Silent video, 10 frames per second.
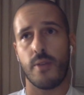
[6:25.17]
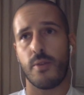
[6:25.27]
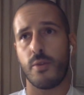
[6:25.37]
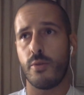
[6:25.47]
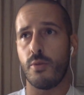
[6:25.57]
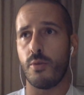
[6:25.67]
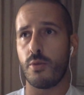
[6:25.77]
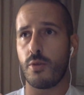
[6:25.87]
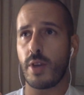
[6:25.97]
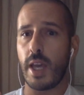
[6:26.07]
to
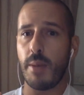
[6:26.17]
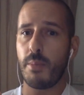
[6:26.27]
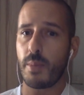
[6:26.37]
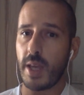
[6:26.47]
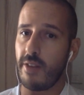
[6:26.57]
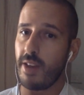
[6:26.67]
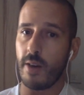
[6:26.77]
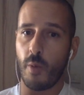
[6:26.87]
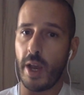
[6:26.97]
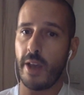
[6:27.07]
keep giving
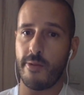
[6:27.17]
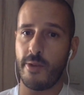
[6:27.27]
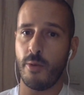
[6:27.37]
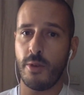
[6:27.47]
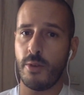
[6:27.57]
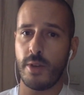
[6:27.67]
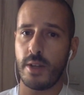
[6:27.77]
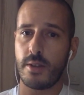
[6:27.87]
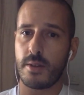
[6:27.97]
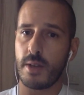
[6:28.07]
away a few
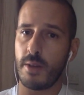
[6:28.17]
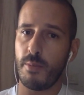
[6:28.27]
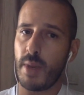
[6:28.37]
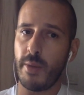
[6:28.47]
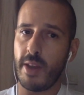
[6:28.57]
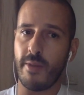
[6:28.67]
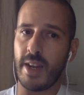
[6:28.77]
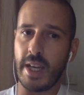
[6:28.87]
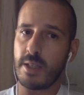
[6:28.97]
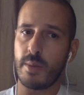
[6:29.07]
units, maybe even
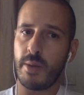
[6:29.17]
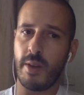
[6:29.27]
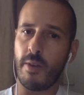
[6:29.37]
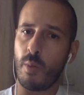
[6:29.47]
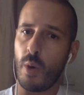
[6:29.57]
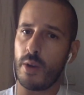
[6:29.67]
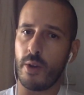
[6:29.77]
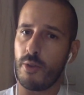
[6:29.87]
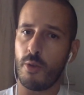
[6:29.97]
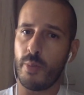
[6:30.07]
less, maybe even 1
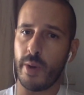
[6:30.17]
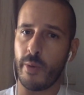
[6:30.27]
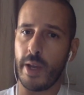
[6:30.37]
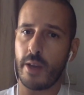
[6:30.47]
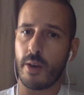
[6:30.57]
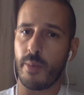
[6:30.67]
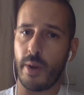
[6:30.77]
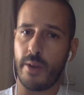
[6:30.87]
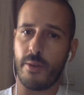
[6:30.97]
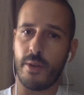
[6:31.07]
or 2 per week
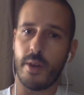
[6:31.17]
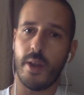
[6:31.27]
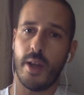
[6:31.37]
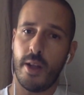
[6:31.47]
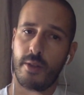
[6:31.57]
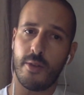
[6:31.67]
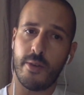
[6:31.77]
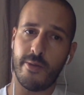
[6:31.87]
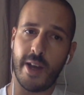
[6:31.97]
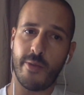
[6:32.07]
compared to
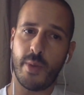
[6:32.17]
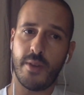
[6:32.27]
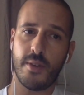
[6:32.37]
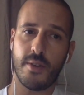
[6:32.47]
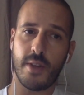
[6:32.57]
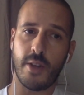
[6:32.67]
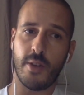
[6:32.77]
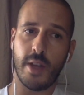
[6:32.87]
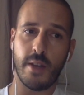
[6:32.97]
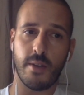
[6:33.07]
the 5 pieces that you
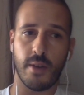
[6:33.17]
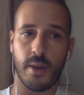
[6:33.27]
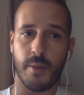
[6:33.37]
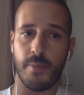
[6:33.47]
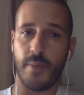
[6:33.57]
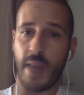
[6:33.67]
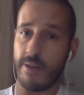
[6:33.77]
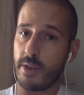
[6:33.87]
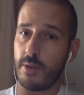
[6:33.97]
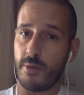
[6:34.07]
did
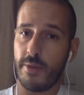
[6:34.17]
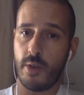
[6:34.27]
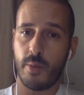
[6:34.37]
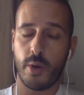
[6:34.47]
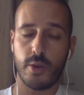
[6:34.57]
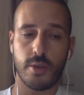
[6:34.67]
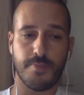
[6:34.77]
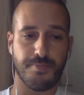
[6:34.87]
after the review push.